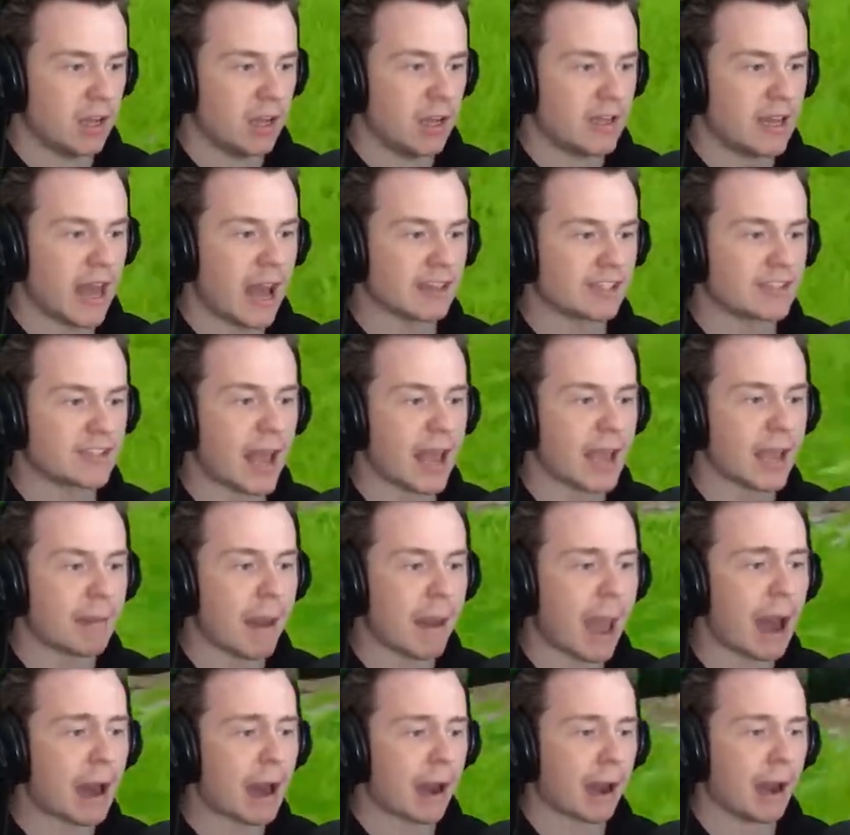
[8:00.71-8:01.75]
Yes, take him
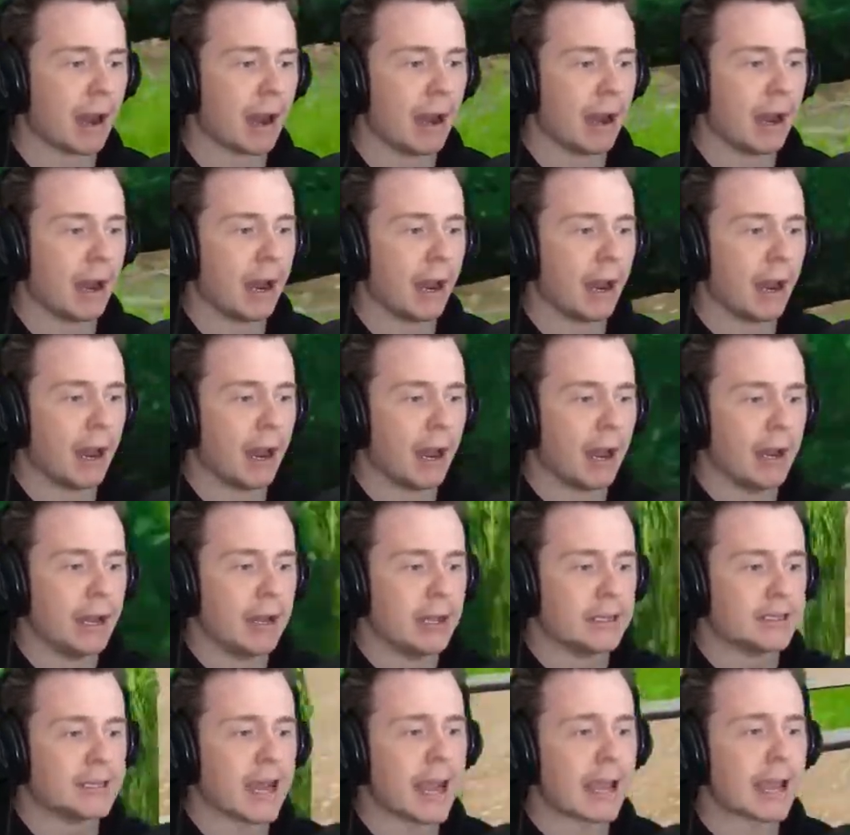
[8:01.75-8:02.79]
out!
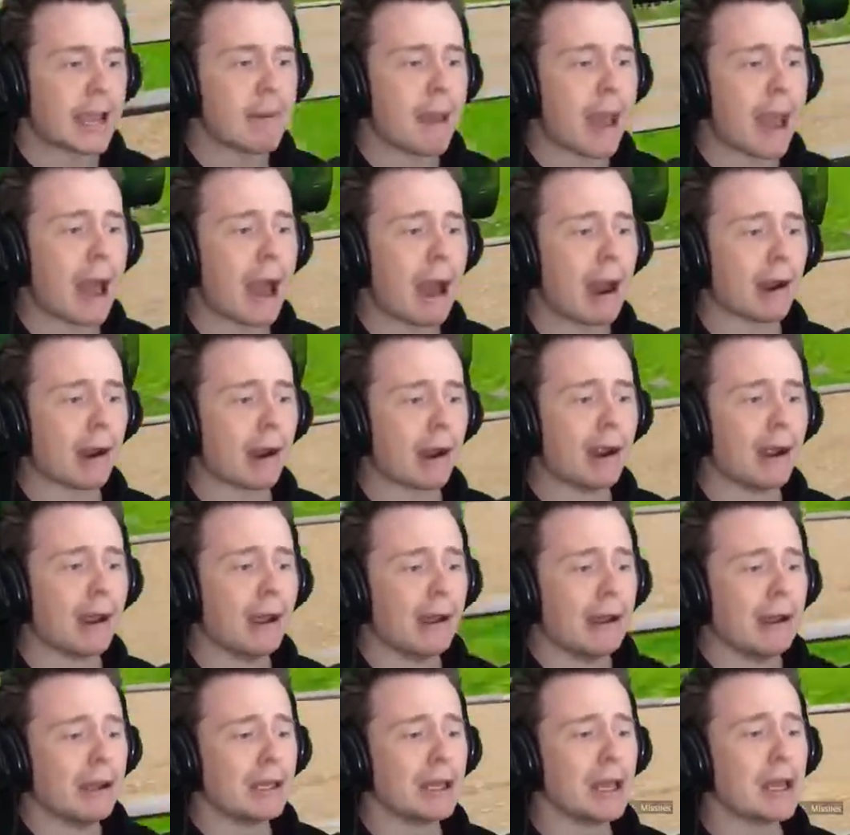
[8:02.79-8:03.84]
Take him out!
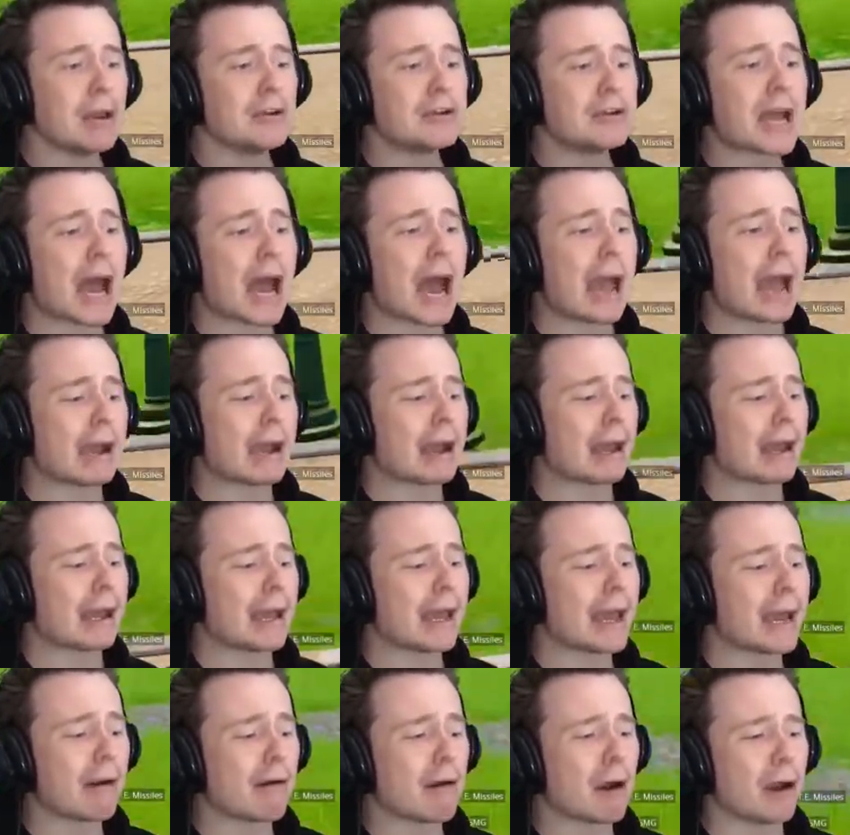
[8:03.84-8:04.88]
You died a
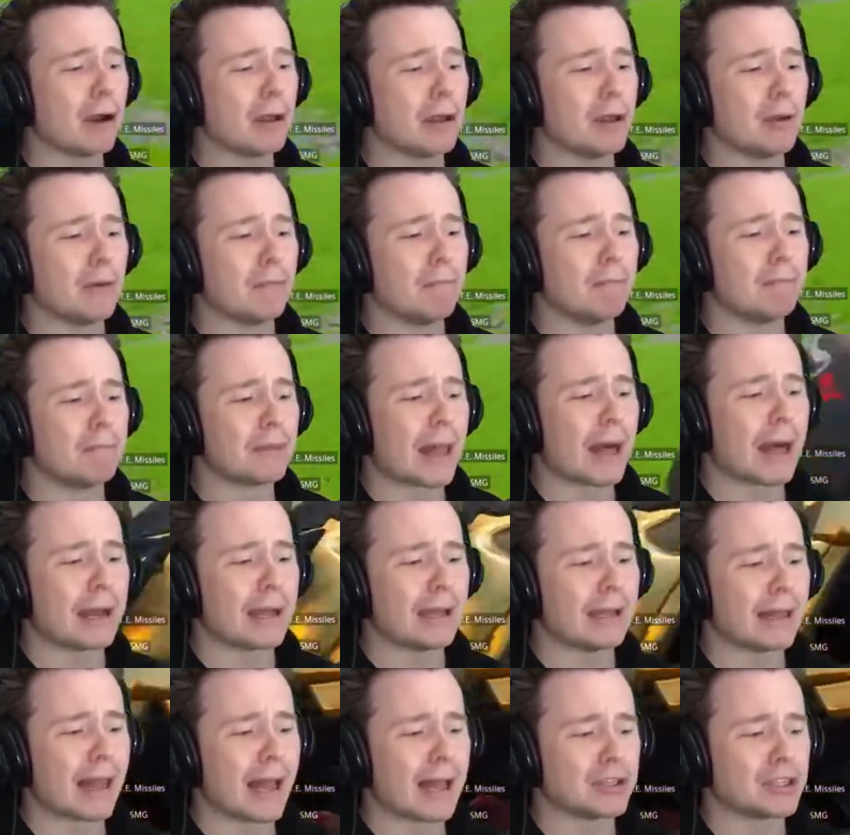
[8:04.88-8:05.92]
hero, you bloody
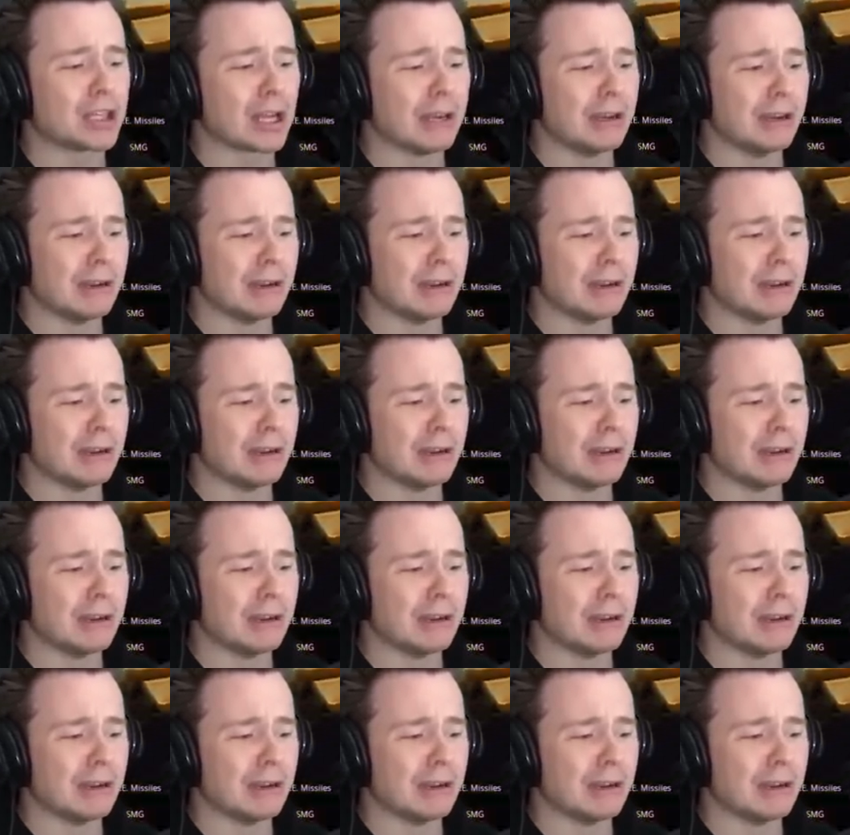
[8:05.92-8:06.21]
legend!